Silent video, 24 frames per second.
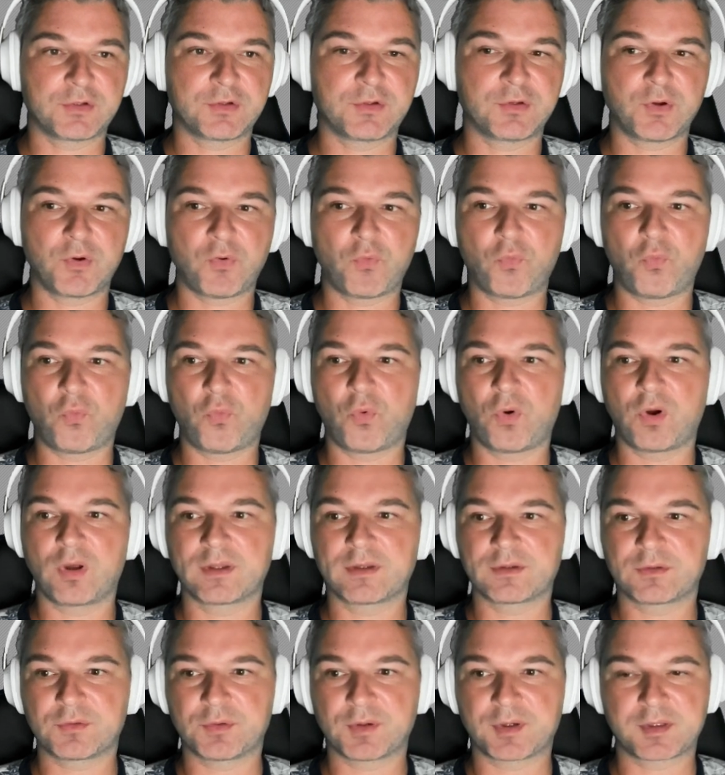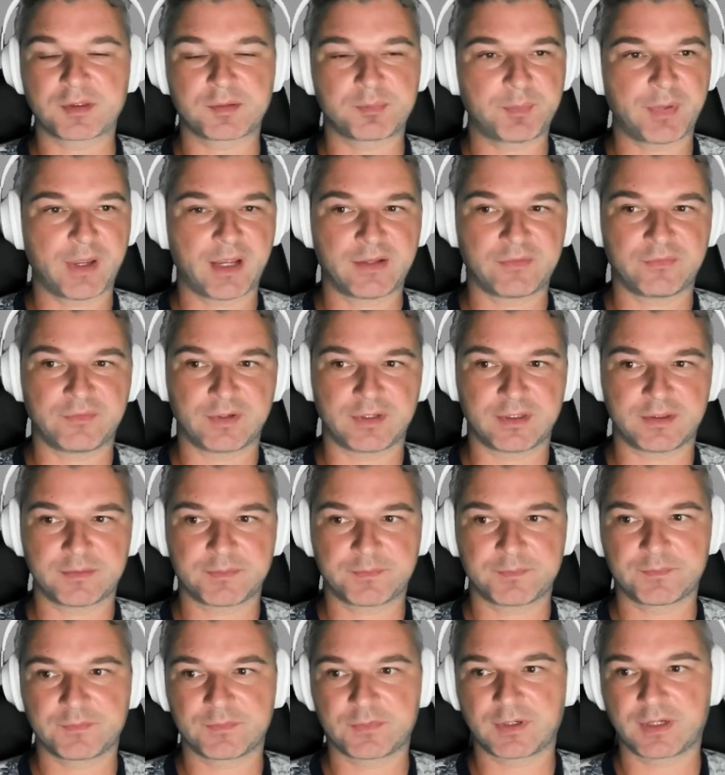we need to know what to expect
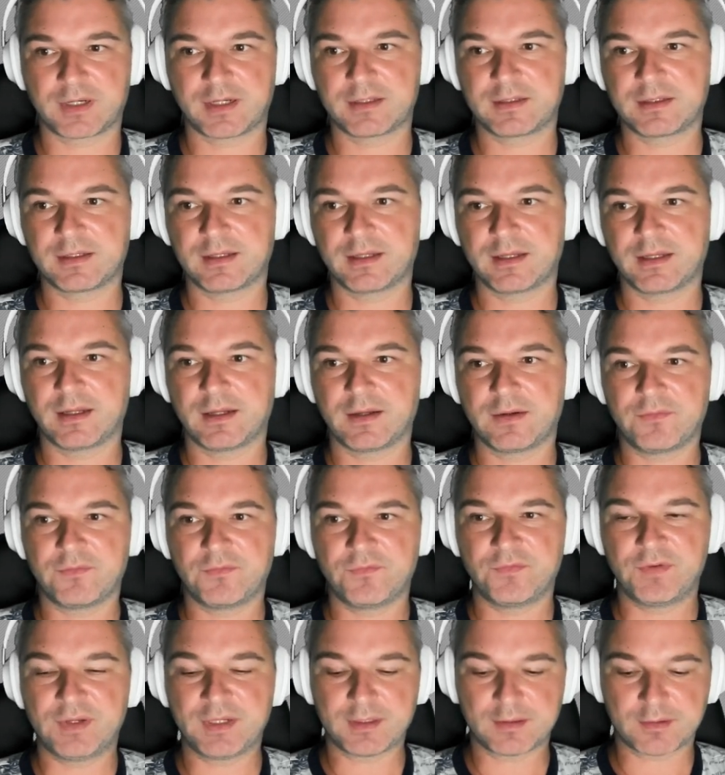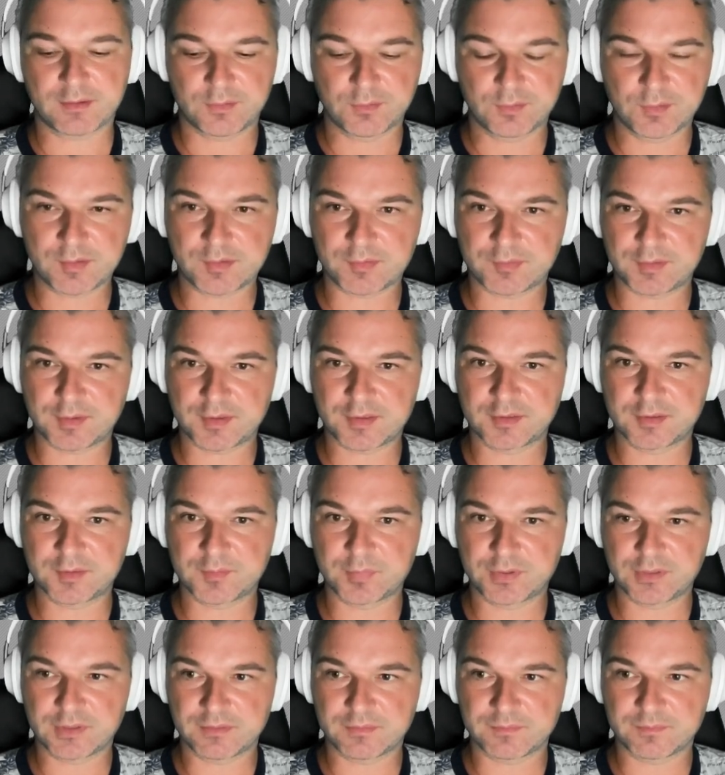there, right? This looks
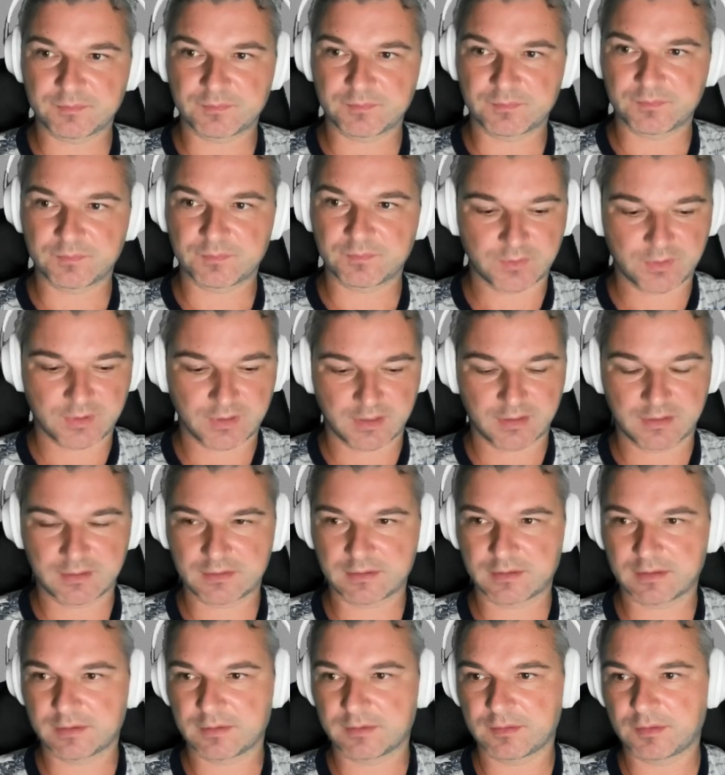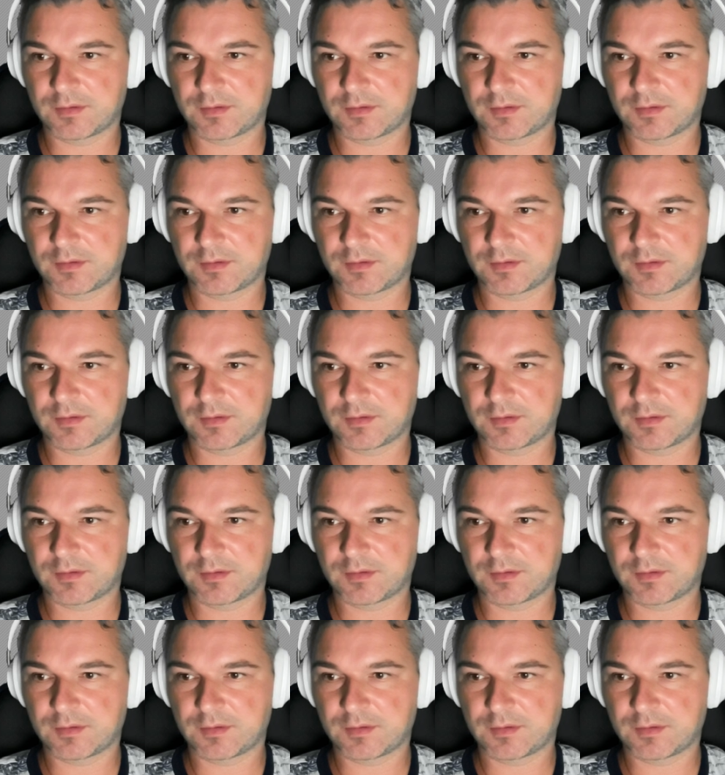reasonable, right?